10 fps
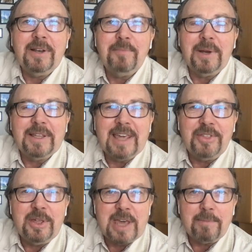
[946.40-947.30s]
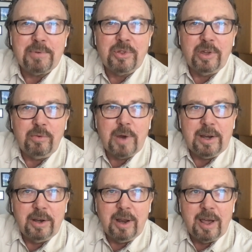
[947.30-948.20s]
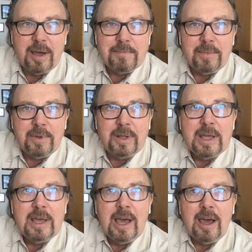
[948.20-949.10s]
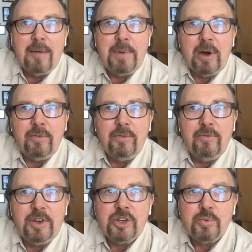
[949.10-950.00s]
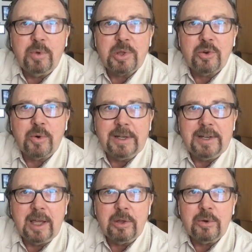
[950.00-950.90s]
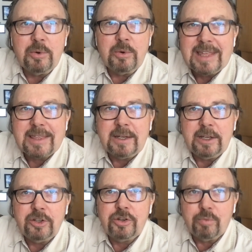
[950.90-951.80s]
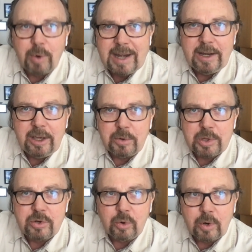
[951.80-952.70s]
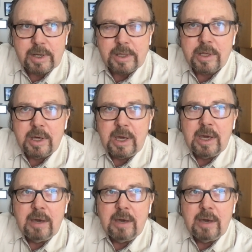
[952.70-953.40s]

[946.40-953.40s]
But Kathy's absolutely right about visual storytellers listening to radio stories,